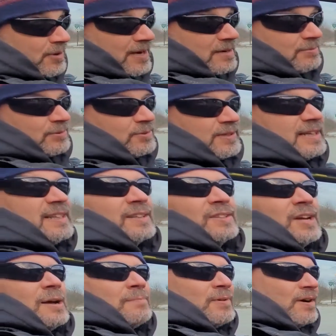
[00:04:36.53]
we're able to take the
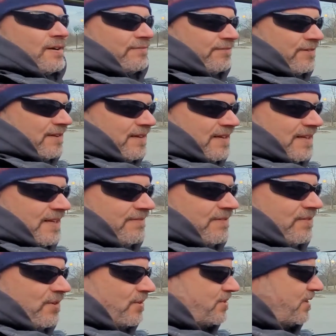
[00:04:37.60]
top off
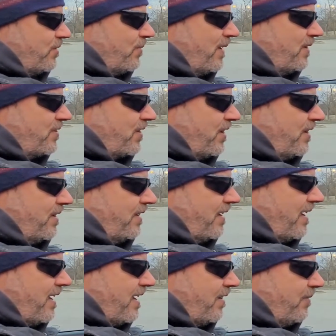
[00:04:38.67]
even though it's in the winter.
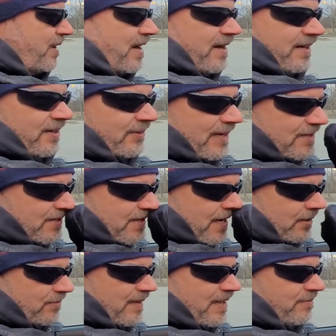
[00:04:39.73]
We are crazy
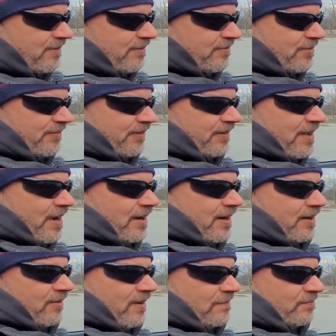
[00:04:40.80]
that way. We've driven
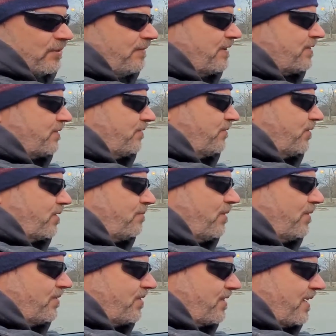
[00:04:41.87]
our previous
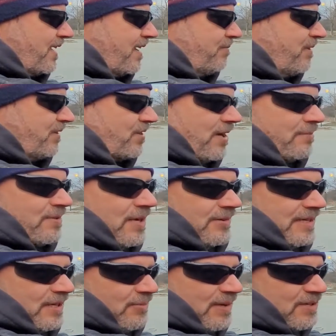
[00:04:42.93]
convertibles with top down
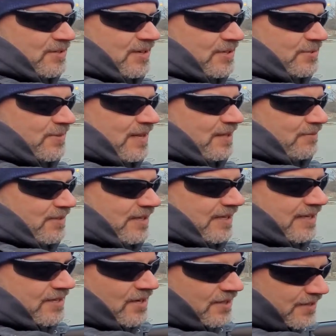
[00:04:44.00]
in the winter as well, with the
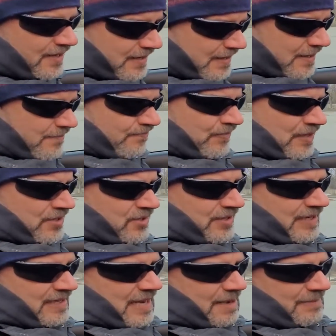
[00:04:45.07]
heat on. So the
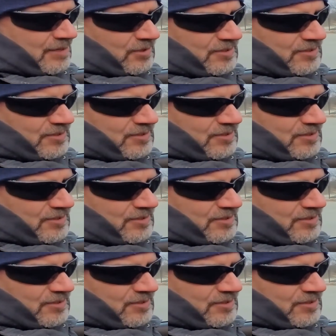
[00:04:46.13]
climate